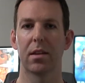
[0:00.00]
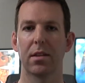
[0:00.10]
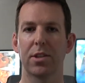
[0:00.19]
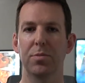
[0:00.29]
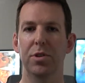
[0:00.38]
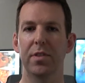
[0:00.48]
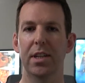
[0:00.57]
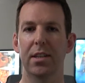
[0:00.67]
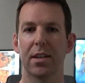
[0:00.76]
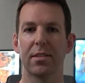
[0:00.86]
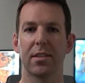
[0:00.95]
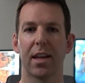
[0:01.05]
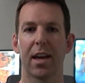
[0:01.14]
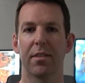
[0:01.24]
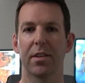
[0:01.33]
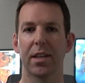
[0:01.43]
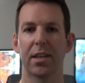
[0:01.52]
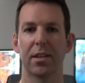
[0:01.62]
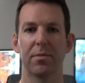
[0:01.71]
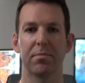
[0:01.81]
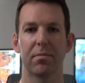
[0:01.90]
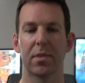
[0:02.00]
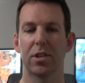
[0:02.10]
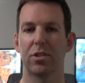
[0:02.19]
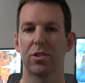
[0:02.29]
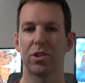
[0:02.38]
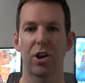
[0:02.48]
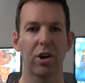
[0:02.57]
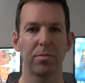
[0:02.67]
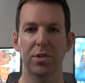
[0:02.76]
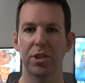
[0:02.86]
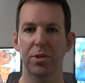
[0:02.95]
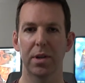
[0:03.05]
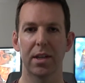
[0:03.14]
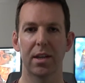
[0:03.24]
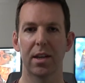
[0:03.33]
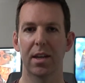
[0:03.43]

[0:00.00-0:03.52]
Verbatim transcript: This movie doesn't have any charm to it.